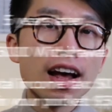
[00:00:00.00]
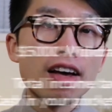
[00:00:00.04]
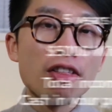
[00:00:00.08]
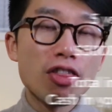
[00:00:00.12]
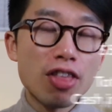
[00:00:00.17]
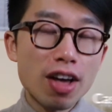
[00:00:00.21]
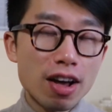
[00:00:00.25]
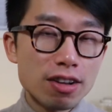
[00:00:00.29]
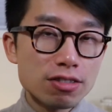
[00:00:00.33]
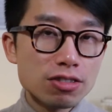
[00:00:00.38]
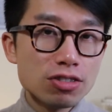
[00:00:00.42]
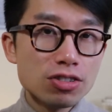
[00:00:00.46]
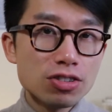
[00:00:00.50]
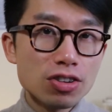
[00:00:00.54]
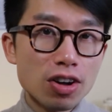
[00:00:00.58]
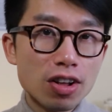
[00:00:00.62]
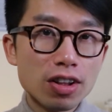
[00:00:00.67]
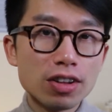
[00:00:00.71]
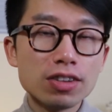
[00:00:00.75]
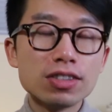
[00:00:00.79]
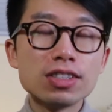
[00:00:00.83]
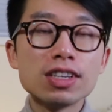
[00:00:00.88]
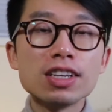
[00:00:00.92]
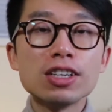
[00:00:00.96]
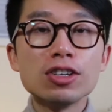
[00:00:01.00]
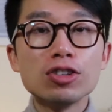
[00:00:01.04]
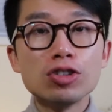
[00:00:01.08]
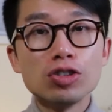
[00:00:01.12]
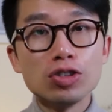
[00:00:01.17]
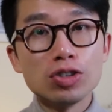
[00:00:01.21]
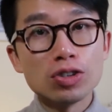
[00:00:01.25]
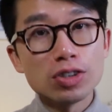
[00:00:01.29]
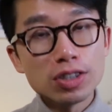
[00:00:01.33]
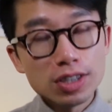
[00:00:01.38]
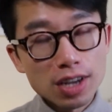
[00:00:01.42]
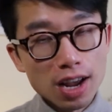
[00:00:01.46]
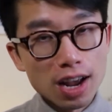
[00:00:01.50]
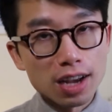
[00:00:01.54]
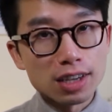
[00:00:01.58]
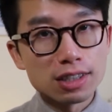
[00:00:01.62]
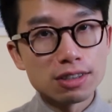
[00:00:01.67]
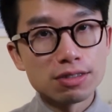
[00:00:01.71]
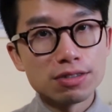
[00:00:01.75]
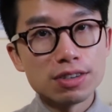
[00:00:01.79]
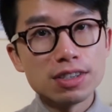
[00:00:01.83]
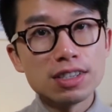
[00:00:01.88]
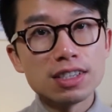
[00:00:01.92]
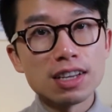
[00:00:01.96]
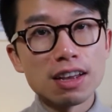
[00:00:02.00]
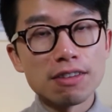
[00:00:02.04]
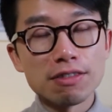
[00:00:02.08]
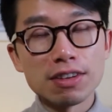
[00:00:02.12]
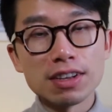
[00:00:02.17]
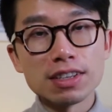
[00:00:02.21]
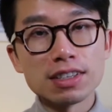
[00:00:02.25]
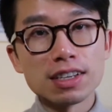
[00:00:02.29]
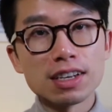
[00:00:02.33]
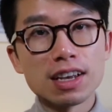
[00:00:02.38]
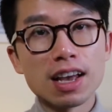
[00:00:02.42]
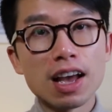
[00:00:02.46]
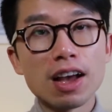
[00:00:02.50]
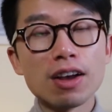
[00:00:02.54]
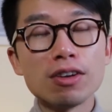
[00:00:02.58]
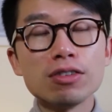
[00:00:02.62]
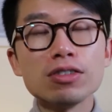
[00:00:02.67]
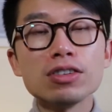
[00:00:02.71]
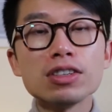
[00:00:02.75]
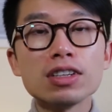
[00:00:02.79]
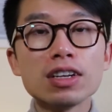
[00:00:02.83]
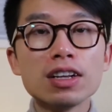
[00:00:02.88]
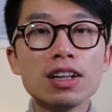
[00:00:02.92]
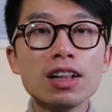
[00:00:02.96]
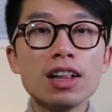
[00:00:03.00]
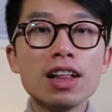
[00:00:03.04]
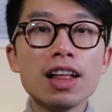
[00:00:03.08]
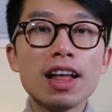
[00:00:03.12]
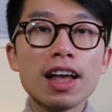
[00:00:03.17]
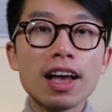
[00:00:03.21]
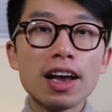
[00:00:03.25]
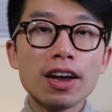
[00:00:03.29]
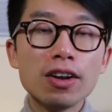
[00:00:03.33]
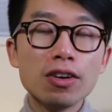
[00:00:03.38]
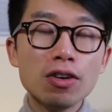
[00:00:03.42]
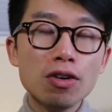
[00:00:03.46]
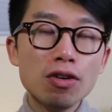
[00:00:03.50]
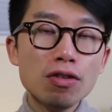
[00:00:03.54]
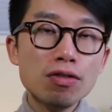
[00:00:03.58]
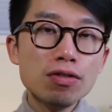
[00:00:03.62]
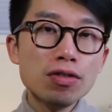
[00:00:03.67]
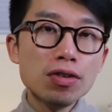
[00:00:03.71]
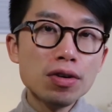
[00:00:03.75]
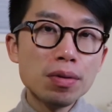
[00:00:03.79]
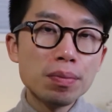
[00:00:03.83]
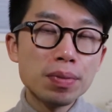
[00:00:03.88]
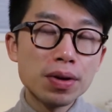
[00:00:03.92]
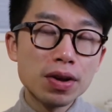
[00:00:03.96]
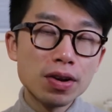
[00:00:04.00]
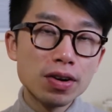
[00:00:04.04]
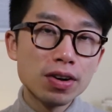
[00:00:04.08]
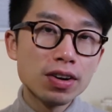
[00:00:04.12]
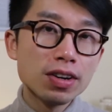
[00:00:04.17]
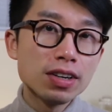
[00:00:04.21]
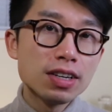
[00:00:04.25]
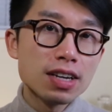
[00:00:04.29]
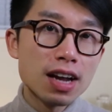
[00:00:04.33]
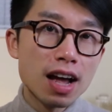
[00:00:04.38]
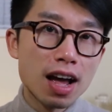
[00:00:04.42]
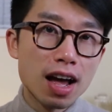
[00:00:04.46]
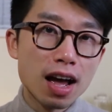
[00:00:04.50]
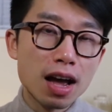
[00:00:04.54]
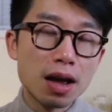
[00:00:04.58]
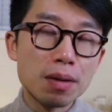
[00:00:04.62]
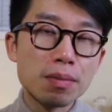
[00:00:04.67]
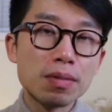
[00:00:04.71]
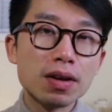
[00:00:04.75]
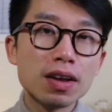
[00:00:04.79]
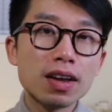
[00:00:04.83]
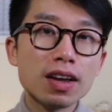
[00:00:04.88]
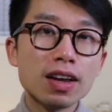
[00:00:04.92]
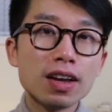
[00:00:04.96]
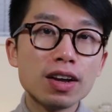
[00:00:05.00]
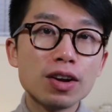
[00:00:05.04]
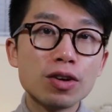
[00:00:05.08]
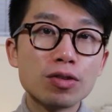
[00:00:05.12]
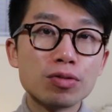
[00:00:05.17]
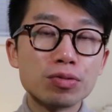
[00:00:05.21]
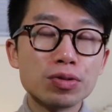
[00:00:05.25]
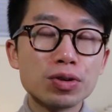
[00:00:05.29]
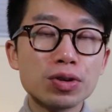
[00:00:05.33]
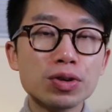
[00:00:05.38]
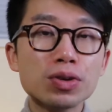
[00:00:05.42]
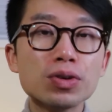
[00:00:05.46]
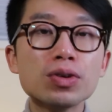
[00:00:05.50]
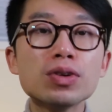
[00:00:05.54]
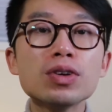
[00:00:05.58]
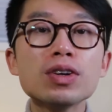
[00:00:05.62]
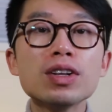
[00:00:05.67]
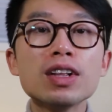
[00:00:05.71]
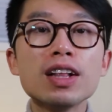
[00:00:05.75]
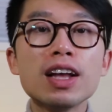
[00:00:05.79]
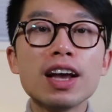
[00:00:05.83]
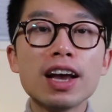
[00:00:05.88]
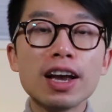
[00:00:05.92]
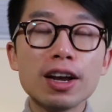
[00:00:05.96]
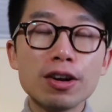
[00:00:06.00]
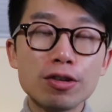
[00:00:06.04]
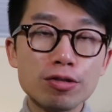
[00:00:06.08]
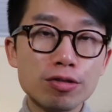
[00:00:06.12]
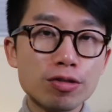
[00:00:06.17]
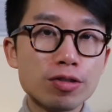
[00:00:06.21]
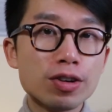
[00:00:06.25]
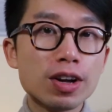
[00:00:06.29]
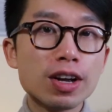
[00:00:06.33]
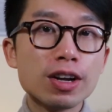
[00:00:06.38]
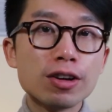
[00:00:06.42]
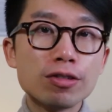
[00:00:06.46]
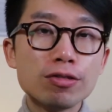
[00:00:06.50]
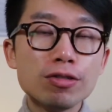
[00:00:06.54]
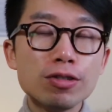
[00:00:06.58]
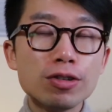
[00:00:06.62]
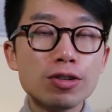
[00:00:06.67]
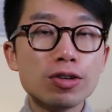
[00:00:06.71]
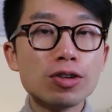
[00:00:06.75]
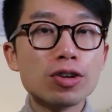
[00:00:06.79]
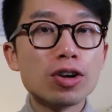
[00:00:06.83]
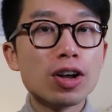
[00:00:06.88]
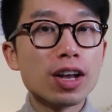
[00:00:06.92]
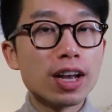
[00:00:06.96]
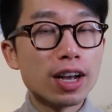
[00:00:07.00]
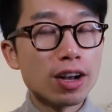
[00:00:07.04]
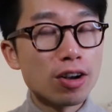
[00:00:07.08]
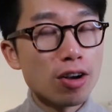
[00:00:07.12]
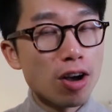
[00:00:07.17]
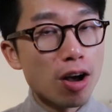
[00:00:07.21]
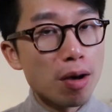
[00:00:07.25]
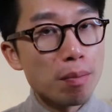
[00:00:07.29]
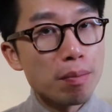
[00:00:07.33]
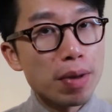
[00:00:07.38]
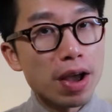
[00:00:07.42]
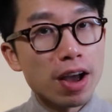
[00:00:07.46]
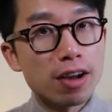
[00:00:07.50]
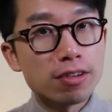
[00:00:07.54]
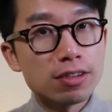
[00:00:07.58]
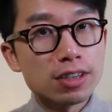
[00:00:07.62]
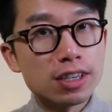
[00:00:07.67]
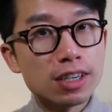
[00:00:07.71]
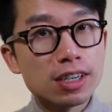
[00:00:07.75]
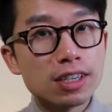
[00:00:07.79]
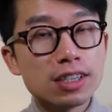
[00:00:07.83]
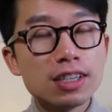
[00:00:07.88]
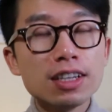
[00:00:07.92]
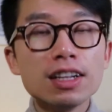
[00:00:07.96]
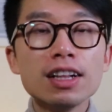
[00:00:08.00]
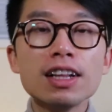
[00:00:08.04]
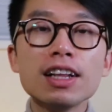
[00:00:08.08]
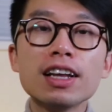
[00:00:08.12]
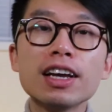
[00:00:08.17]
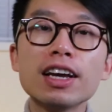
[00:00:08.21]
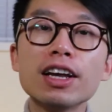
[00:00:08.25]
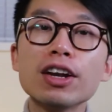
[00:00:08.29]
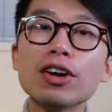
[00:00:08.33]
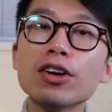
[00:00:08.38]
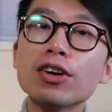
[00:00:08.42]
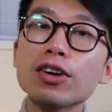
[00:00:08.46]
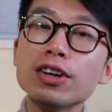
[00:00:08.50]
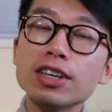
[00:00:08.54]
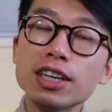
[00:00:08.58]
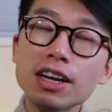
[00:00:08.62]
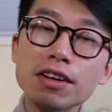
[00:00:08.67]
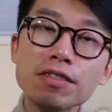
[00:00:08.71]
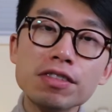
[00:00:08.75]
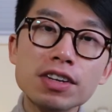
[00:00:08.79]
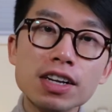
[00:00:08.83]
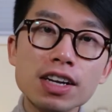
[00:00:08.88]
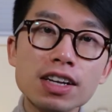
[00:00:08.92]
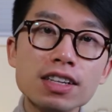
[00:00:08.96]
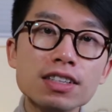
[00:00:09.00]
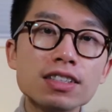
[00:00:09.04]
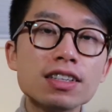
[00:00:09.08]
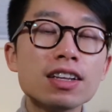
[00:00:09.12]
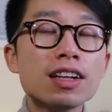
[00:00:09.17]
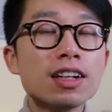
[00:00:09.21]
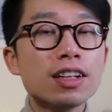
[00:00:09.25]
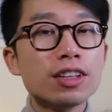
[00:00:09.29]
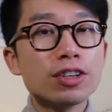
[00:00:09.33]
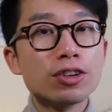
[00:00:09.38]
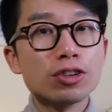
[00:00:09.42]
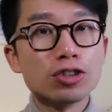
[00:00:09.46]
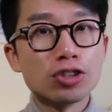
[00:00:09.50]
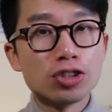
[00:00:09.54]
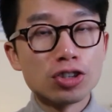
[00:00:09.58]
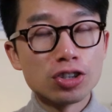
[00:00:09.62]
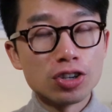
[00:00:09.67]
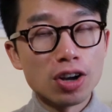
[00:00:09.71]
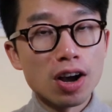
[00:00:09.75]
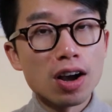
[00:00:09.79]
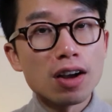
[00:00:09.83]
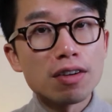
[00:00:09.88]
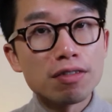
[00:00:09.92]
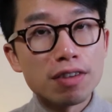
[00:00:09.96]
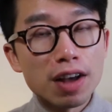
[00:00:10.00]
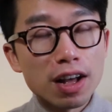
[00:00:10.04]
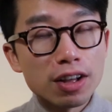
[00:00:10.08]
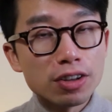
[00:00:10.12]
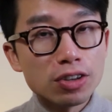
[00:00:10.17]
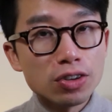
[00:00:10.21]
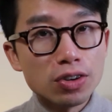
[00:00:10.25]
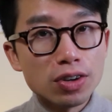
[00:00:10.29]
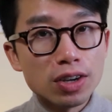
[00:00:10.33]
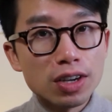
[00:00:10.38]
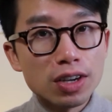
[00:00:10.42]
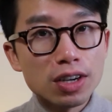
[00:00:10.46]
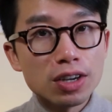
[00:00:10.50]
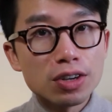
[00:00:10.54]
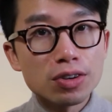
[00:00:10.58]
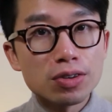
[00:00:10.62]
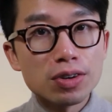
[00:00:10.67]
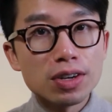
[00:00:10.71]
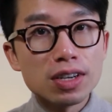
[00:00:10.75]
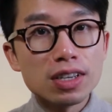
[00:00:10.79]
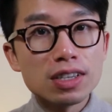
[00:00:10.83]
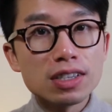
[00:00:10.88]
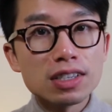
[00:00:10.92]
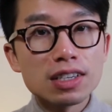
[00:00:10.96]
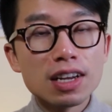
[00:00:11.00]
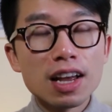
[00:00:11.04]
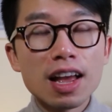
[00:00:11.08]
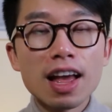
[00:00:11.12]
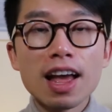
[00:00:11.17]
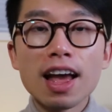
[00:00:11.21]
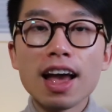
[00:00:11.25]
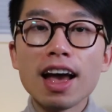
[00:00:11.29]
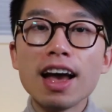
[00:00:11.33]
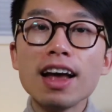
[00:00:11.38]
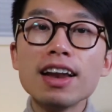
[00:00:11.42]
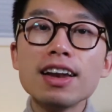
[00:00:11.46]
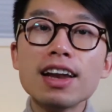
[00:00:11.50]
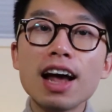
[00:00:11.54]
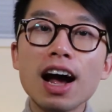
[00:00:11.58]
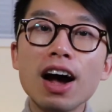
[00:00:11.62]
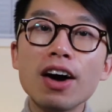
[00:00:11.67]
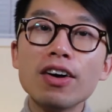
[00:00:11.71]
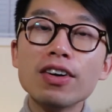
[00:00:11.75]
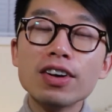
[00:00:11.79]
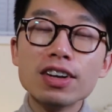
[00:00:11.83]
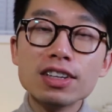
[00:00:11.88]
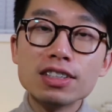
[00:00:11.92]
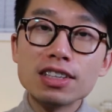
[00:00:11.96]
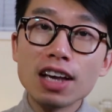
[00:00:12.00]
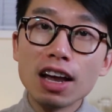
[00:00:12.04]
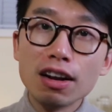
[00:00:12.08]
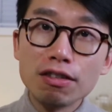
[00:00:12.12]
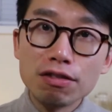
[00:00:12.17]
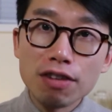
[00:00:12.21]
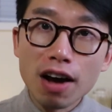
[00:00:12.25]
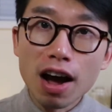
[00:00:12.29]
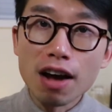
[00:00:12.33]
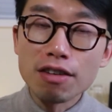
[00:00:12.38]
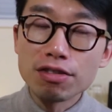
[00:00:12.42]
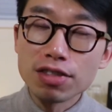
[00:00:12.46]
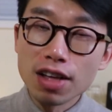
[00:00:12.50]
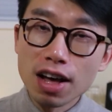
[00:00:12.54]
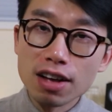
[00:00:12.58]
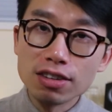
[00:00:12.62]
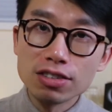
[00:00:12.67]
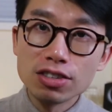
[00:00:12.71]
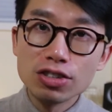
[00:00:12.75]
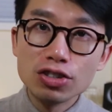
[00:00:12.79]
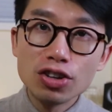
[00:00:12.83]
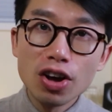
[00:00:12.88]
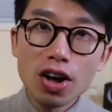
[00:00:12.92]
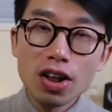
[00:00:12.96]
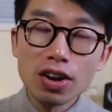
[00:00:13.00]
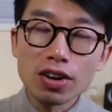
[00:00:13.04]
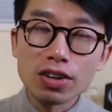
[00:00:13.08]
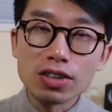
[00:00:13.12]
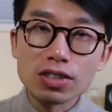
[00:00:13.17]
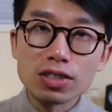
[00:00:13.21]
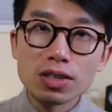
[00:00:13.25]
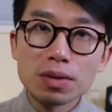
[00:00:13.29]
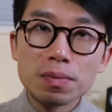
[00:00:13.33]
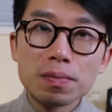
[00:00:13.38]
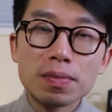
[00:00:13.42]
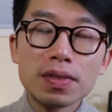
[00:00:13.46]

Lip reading: $1,000 into your tax-free savings account, and over a period of time, it grew and grew and grew. It compounded, it earned dividends, your stock value increased, and now it's at $5,000.